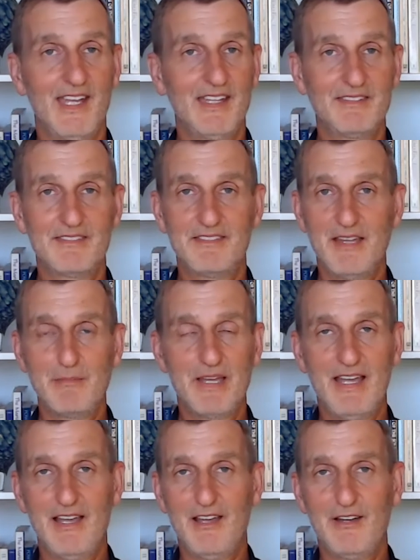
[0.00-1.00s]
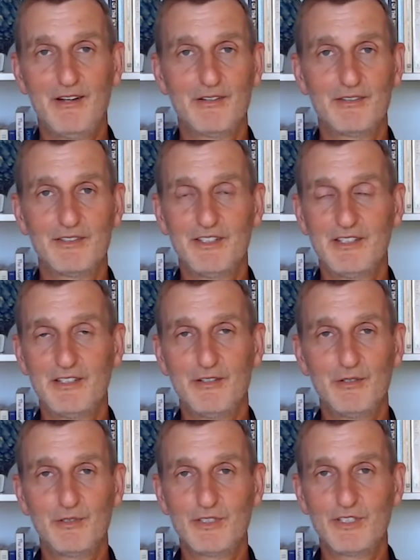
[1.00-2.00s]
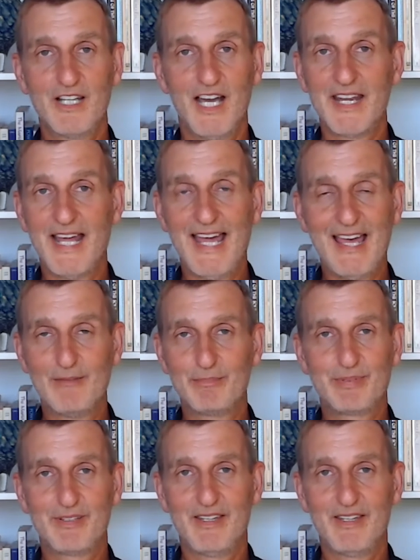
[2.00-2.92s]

and somehow you got up